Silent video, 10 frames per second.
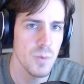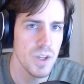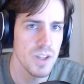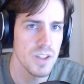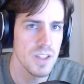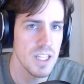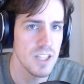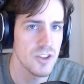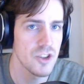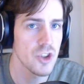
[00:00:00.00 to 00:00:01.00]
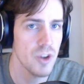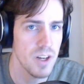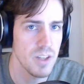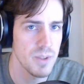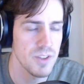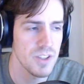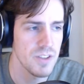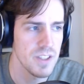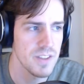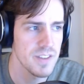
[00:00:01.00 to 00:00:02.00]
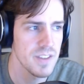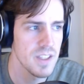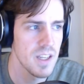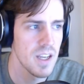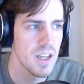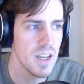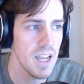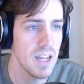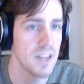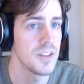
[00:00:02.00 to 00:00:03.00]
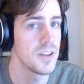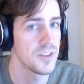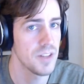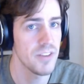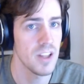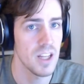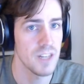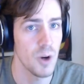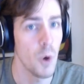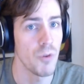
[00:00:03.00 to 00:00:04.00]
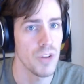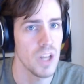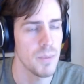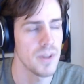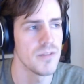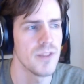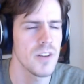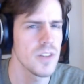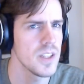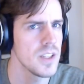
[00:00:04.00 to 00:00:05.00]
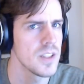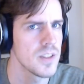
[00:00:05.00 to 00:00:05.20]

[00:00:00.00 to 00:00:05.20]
when it's trying to be serious. And there's definitely a lot of overlap in a very